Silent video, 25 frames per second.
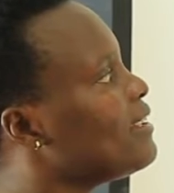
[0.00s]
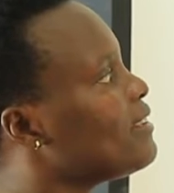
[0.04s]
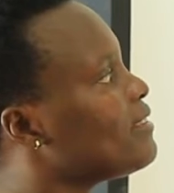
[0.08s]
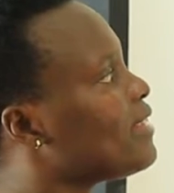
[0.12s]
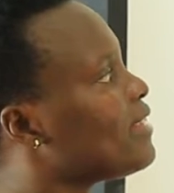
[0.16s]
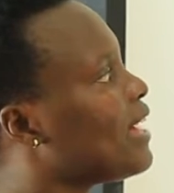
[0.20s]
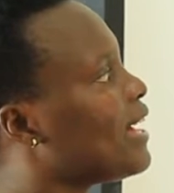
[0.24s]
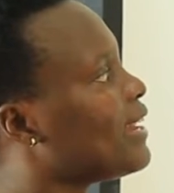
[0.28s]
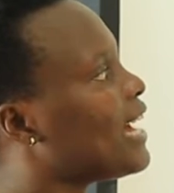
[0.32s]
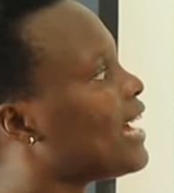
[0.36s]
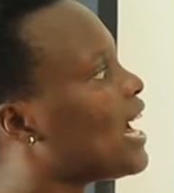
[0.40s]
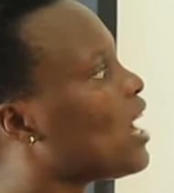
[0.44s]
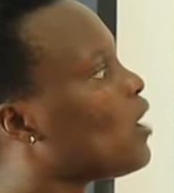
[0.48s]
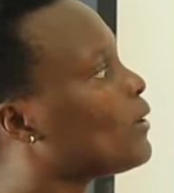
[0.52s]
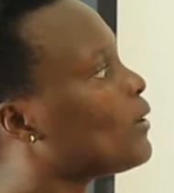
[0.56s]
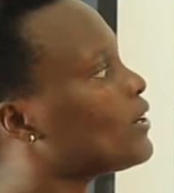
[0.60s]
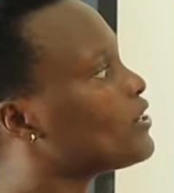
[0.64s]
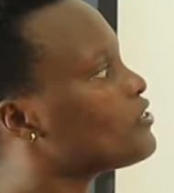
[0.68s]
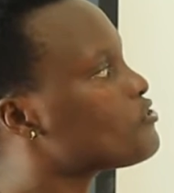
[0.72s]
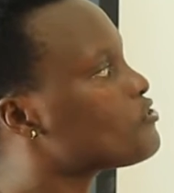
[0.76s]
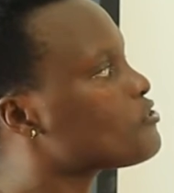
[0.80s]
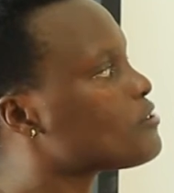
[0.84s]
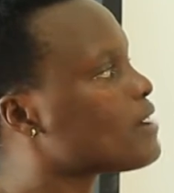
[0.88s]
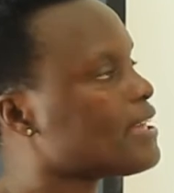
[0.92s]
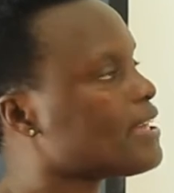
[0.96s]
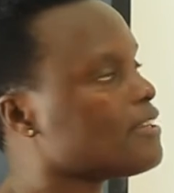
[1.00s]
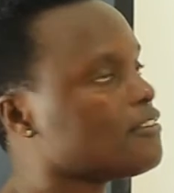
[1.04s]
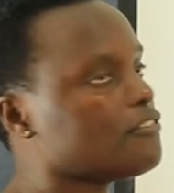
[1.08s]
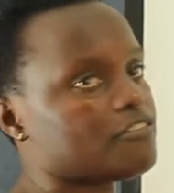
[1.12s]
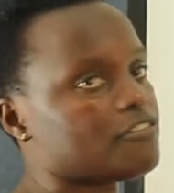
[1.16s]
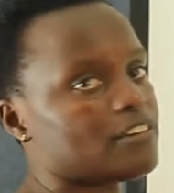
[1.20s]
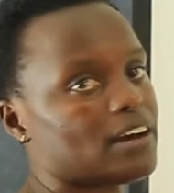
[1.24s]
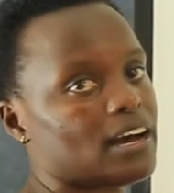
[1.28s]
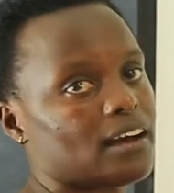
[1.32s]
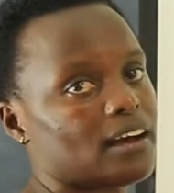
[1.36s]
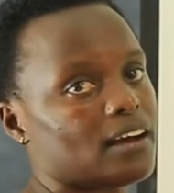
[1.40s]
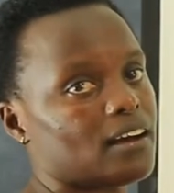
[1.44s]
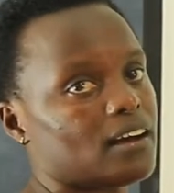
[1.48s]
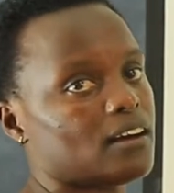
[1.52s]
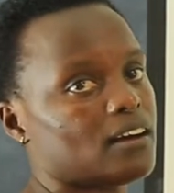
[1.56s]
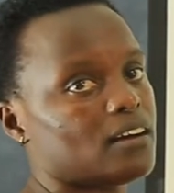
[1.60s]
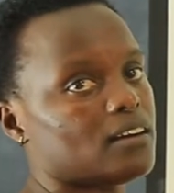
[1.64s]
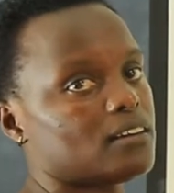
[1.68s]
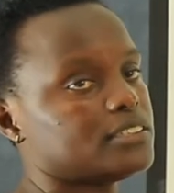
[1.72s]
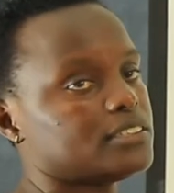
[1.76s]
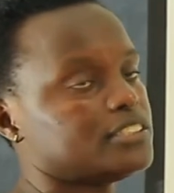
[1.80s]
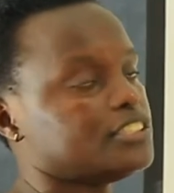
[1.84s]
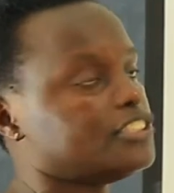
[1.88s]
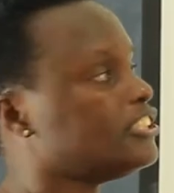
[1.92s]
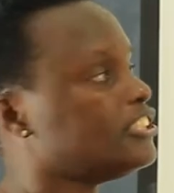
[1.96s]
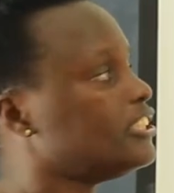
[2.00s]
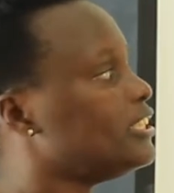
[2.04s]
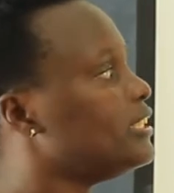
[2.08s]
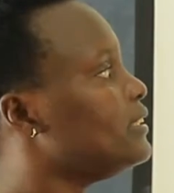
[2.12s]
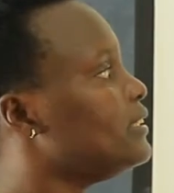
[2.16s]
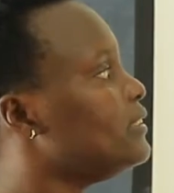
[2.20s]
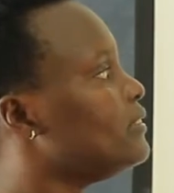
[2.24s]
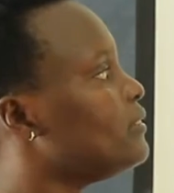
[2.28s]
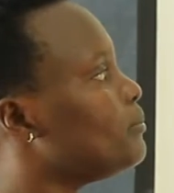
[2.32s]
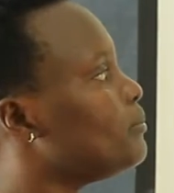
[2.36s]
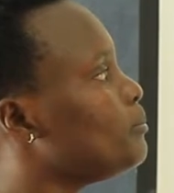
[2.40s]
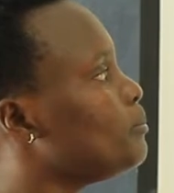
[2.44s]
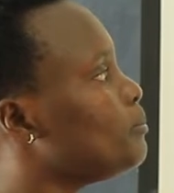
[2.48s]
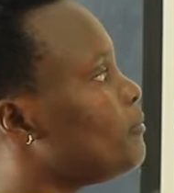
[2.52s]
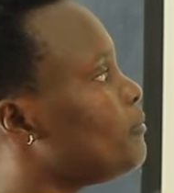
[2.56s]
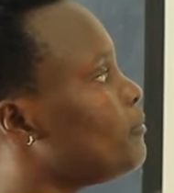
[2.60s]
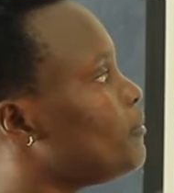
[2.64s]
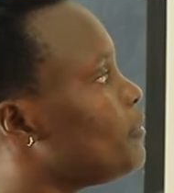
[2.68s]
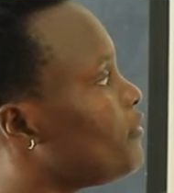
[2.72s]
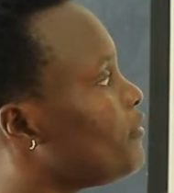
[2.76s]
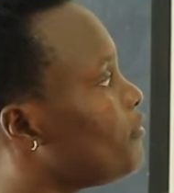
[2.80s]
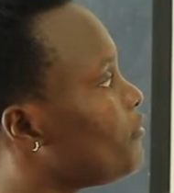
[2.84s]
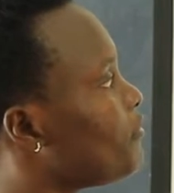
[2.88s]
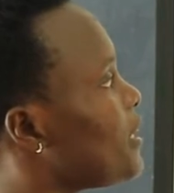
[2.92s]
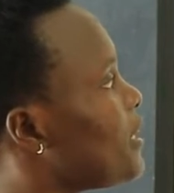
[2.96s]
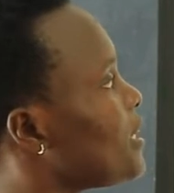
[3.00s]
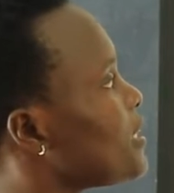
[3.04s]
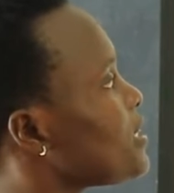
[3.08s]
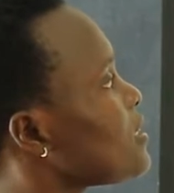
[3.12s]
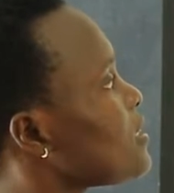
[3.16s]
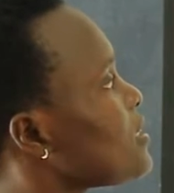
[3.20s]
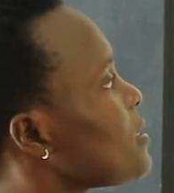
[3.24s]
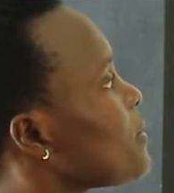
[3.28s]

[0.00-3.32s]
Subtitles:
than our driver did first.